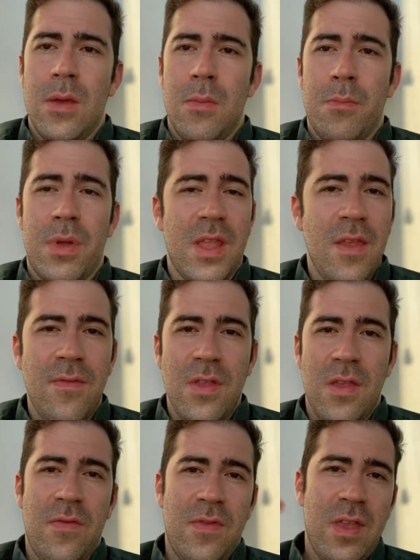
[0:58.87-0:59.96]
But even
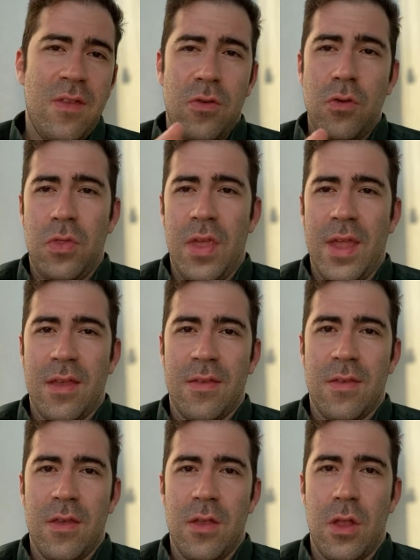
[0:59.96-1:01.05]
if these two
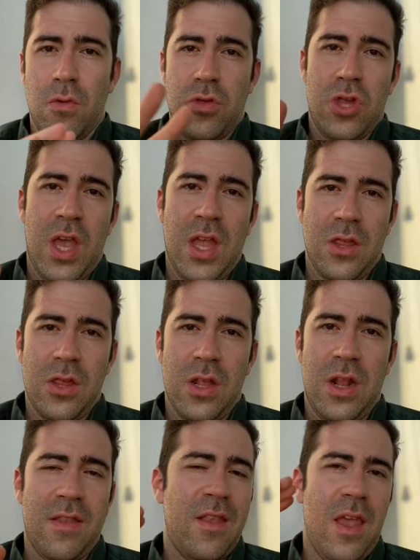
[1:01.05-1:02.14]
things don't change,
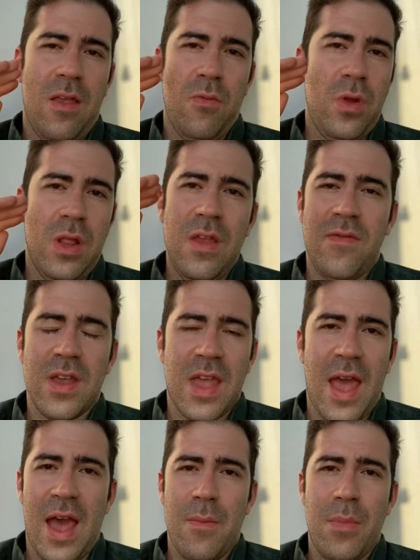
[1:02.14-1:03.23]
let's say we leave the
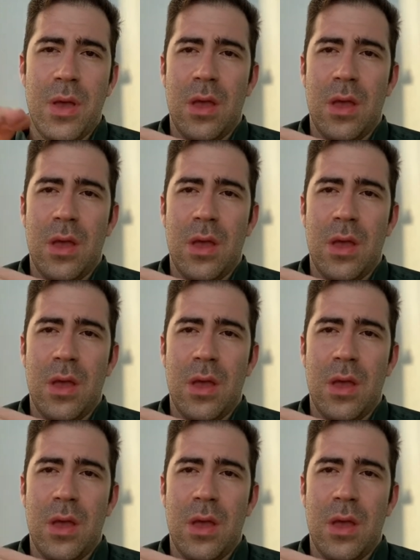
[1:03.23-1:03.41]
cap